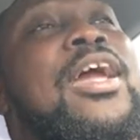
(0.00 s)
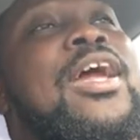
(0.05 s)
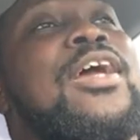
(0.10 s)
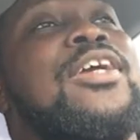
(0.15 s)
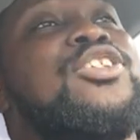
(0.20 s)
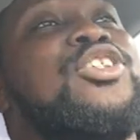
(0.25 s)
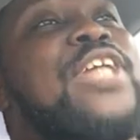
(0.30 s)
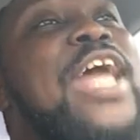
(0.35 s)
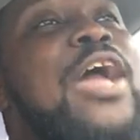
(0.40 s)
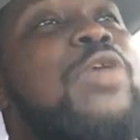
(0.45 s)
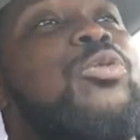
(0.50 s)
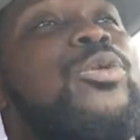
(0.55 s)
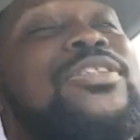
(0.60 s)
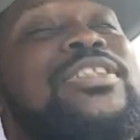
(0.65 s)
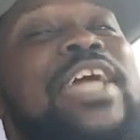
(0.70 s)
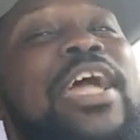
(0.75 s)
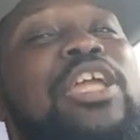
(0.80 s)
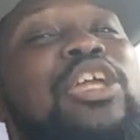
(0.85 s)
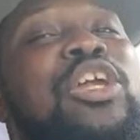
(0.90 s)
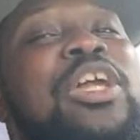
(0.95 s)
Shaq will
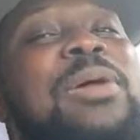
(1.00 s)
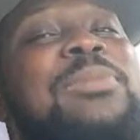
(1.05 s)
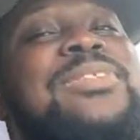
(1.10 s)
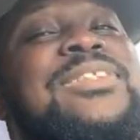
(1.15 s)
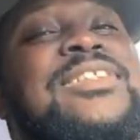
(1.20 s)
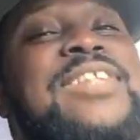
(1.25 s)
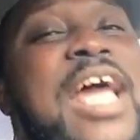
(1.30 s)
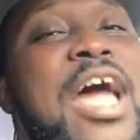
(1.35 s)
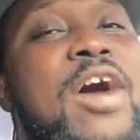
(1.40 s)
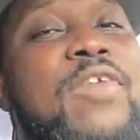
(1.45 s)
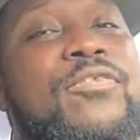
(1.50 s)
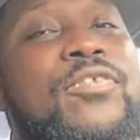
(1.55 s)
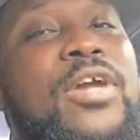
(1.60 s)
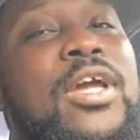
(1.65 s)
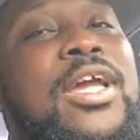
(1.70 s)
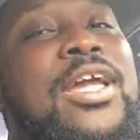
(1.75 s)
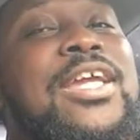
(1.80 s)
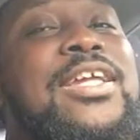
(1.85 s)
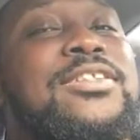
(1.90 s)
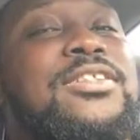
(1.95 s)
tell you himself
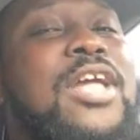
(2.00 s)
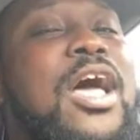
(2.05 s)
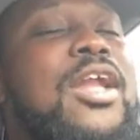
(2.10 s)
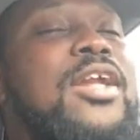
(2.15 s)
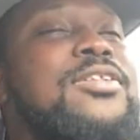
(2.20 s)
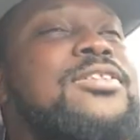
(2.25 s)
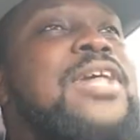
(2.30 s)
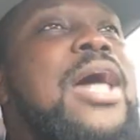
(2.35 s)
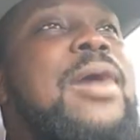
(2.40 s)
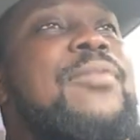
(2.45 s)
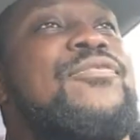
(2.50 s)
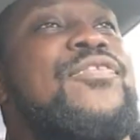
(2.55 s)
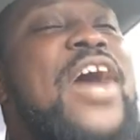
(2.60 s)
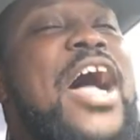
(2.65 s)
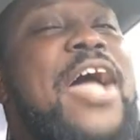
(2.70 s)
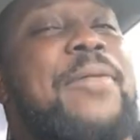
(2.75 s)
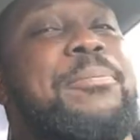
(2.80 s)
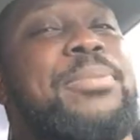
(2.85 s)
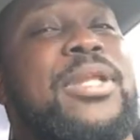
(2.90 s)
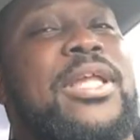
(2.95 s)
he's not a top
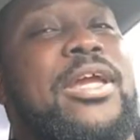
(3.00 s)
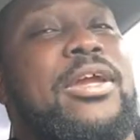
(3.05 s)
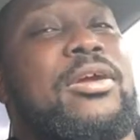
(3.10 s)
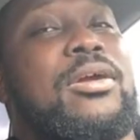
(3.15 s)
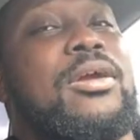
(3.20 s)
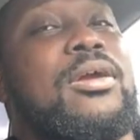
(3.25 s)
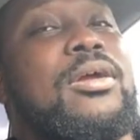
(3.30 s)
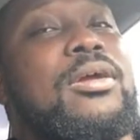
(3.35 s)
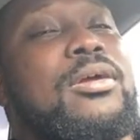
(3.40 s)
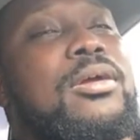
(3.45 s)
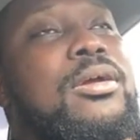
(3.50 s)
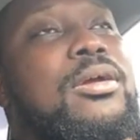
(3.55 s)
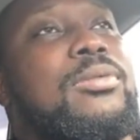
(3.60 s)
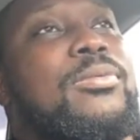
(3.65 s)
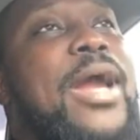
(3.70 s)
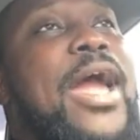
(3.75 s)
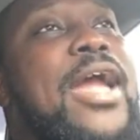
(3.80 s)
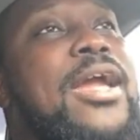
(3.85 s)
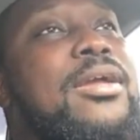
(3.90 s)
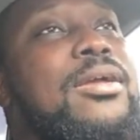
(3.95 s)
5 player,
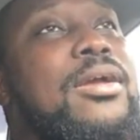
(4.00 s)
right?